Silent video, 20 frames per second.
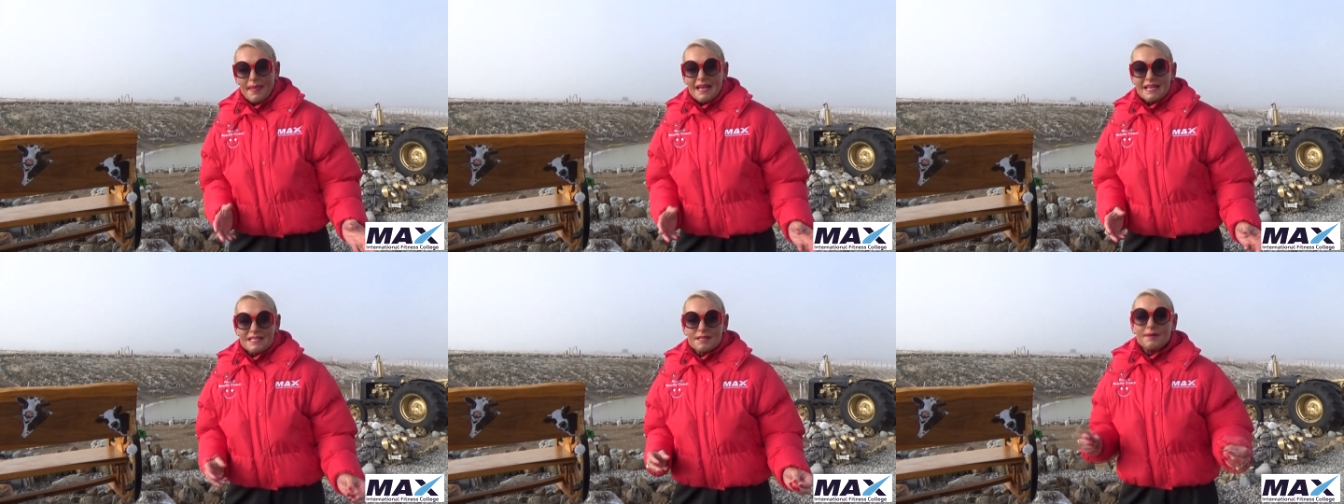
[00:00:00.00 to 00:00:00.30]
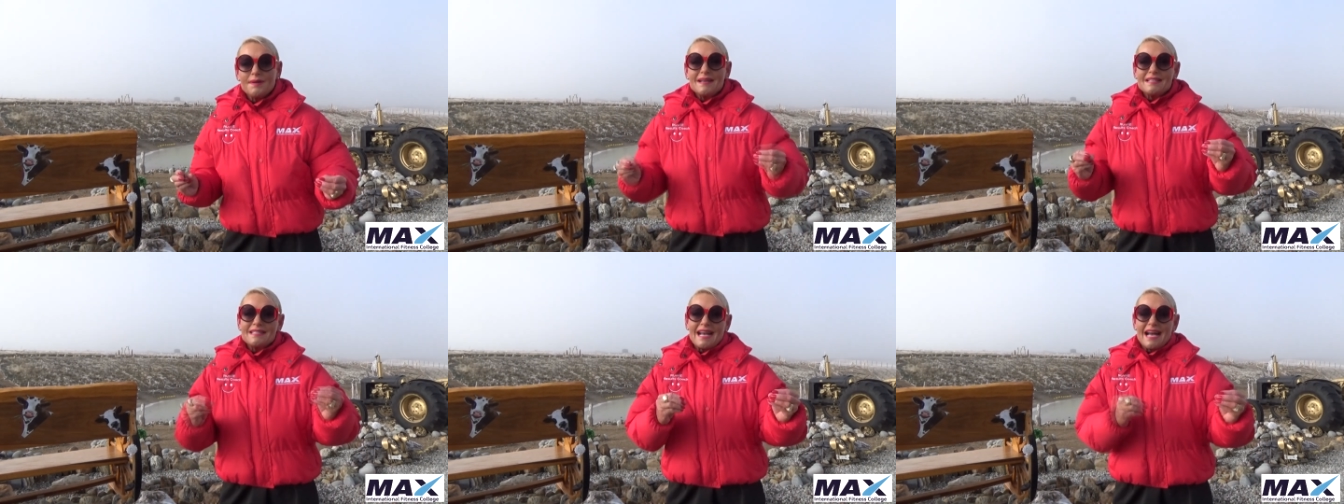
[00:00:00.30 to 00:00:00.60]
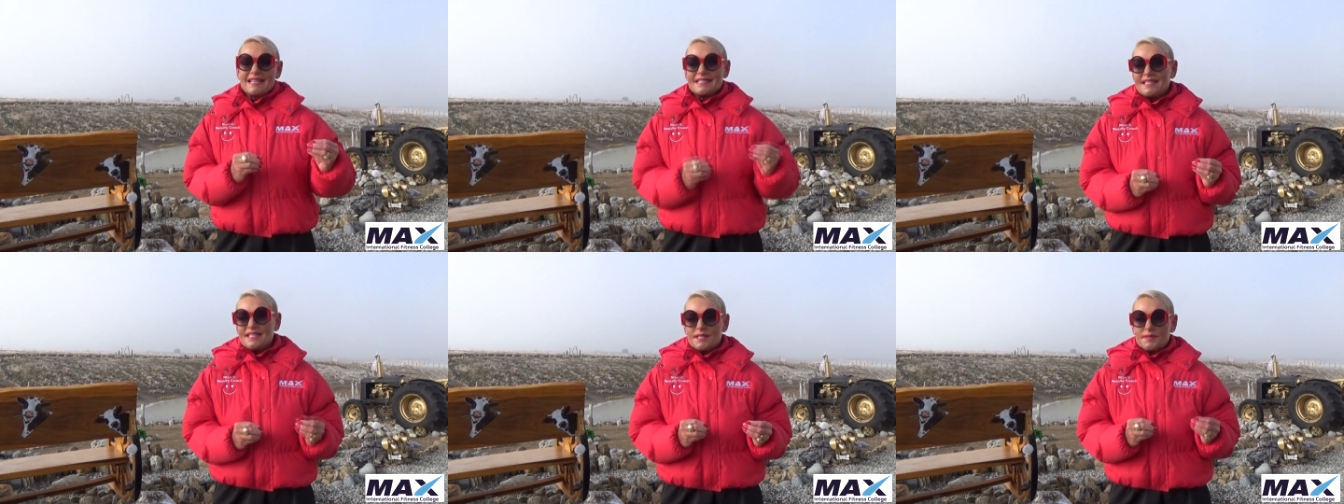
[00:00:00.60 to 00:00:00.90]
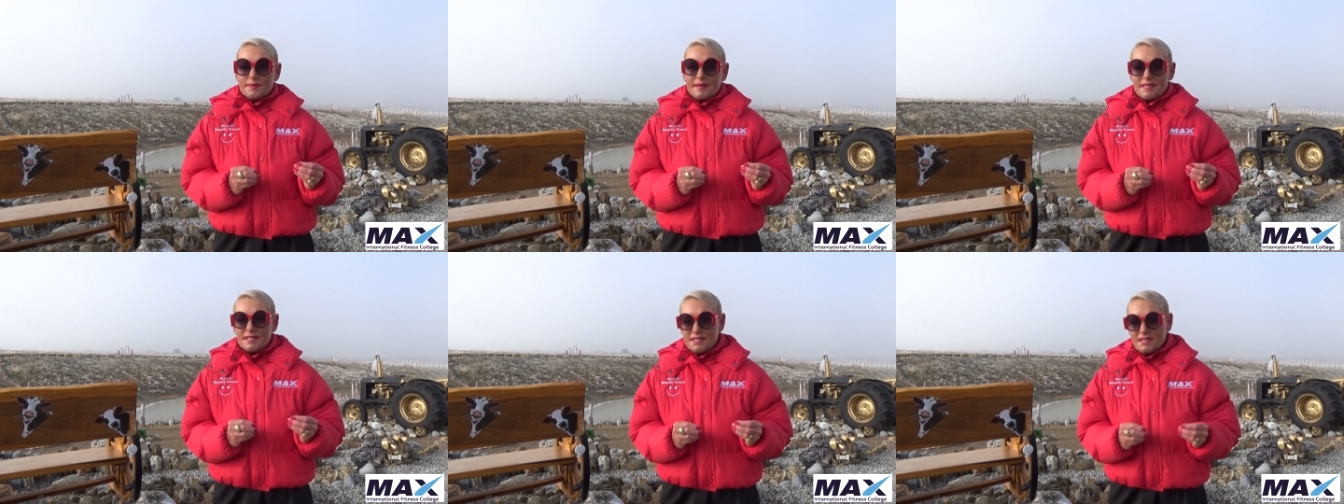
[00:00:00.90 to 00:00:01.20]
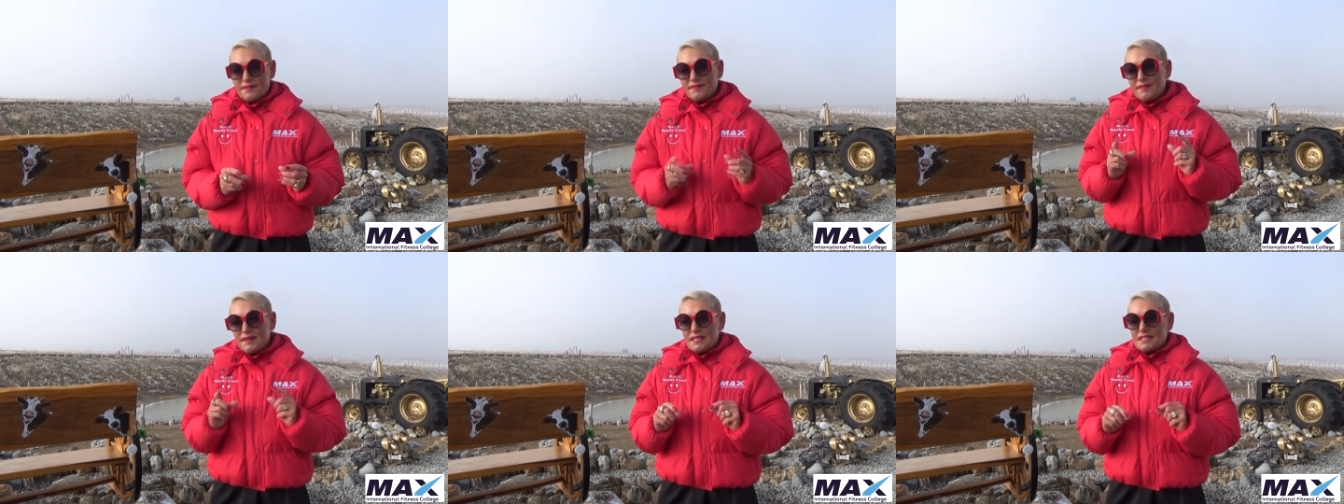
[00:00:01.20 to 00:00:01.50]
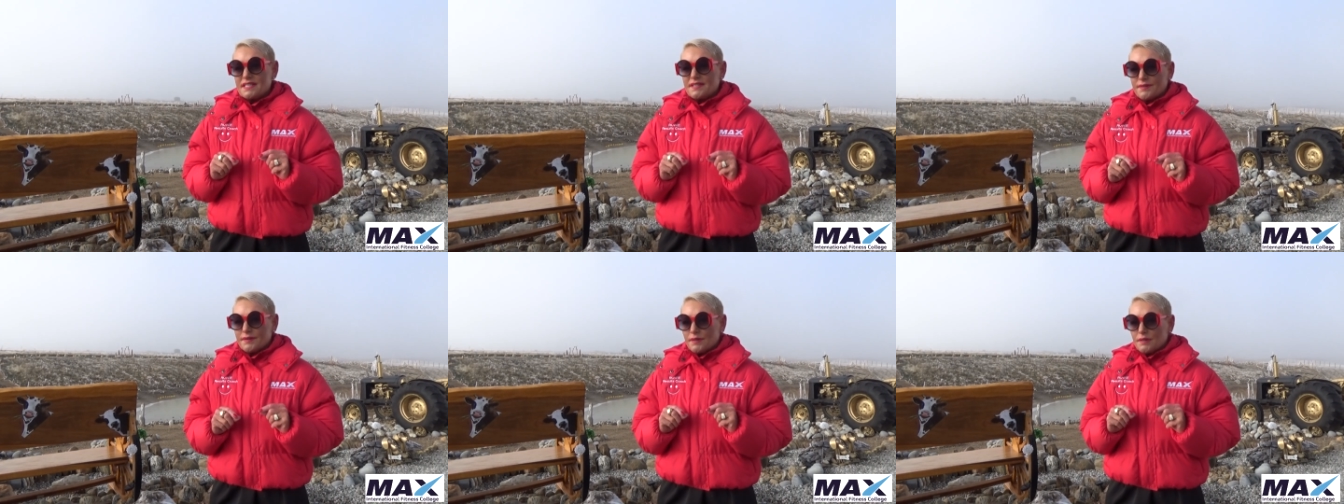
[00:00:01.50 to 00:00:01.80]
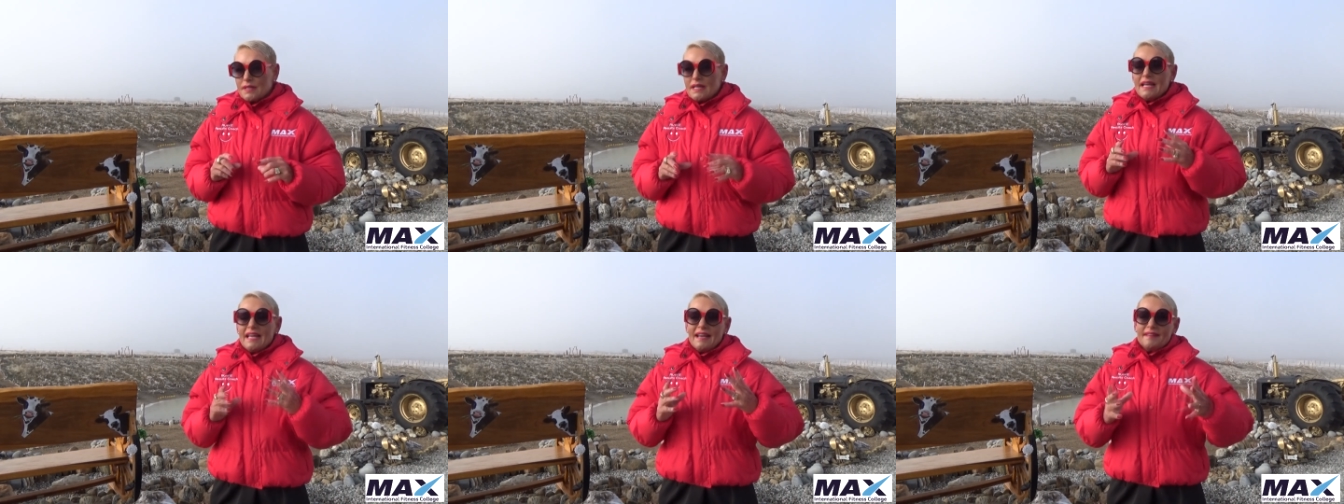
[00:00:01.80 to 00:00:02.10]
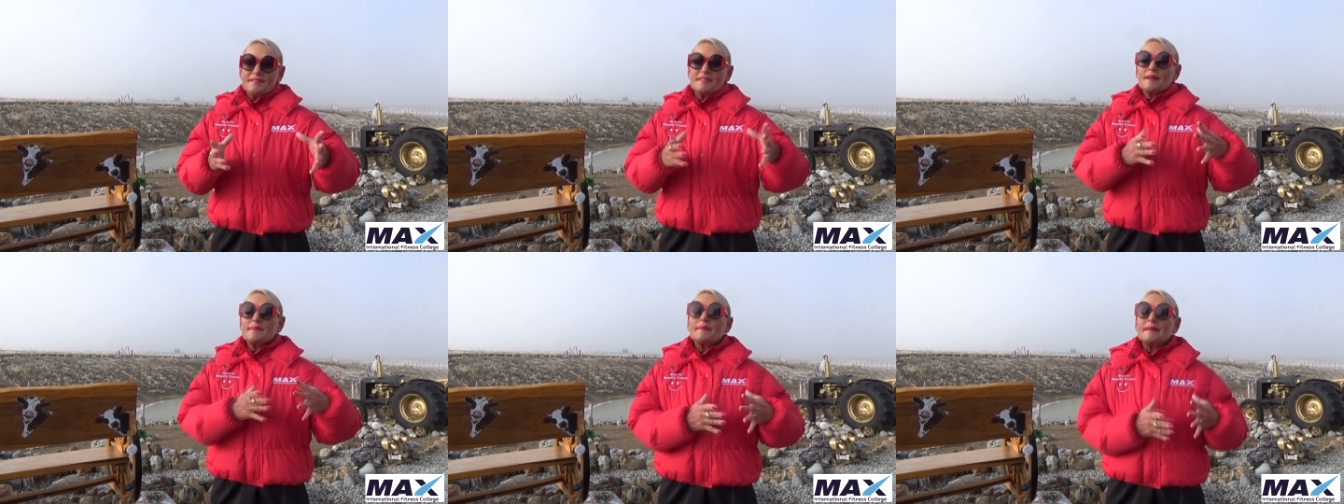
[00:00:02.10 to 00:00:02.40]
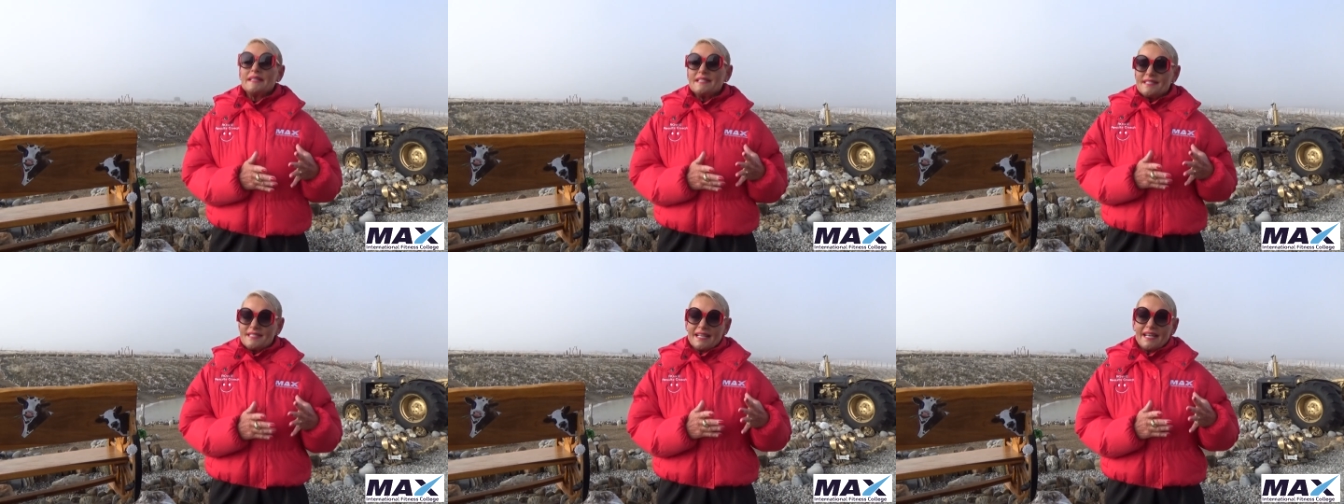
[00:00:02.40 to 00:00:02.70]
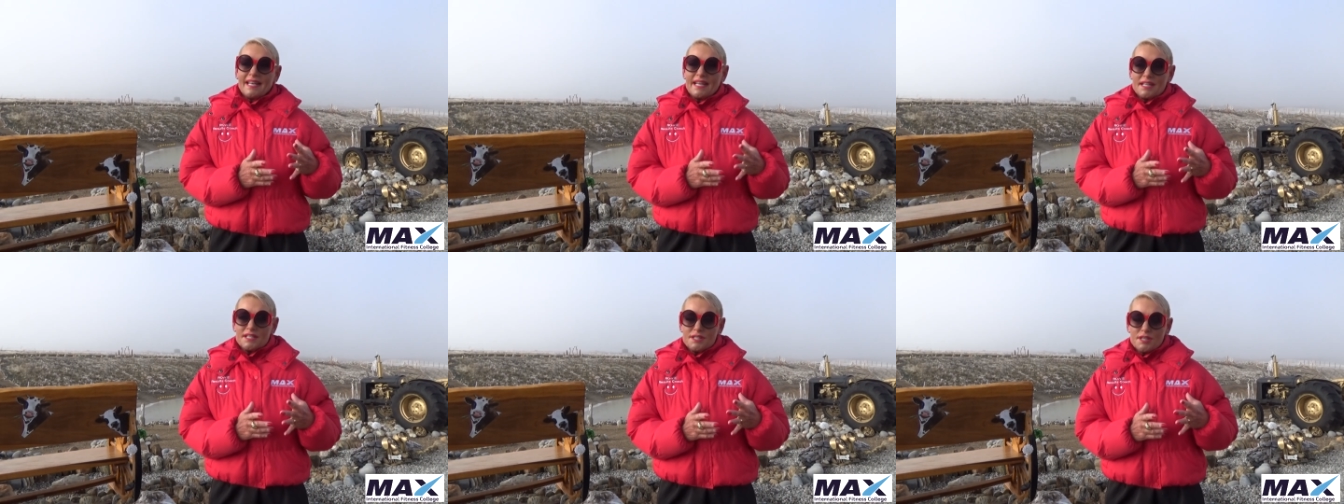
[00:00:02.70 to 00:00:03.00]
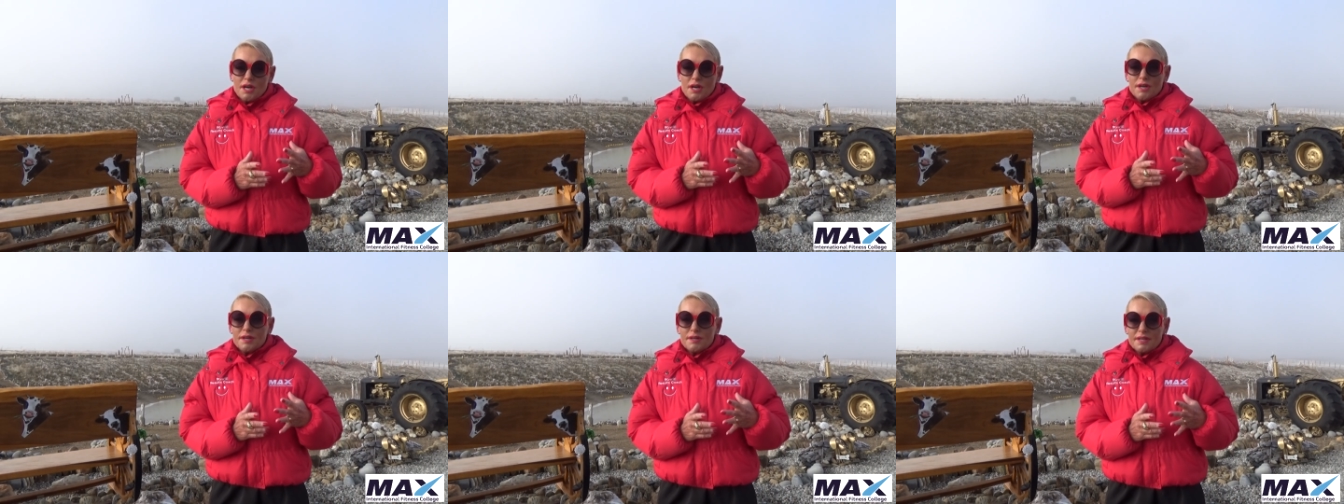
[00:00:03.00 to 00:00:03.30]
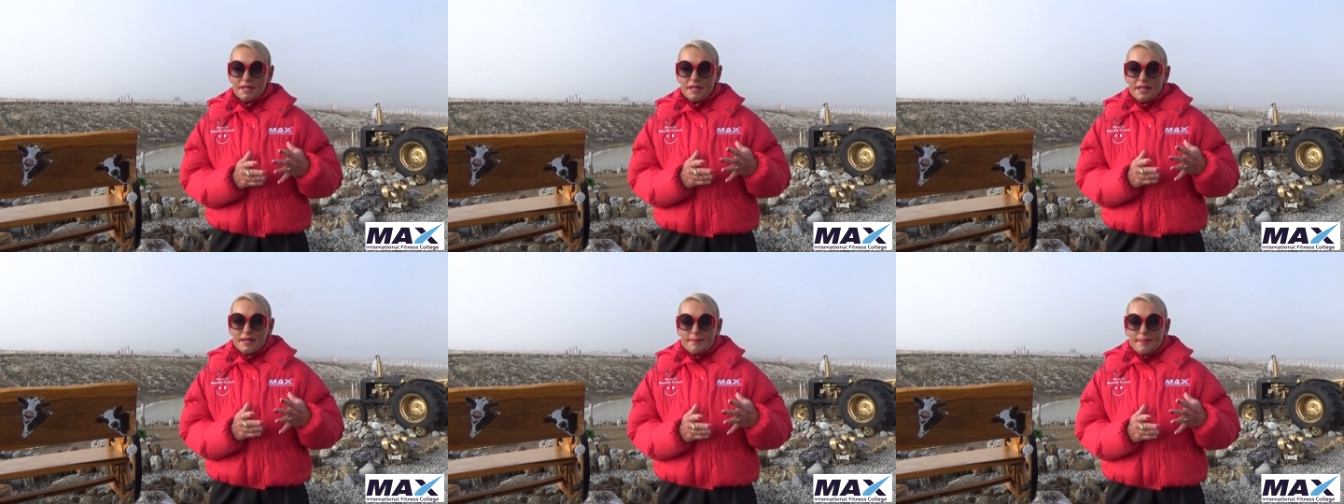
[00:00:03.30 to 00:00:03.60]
So I always ask this question first of all, if somebody's telling a joke,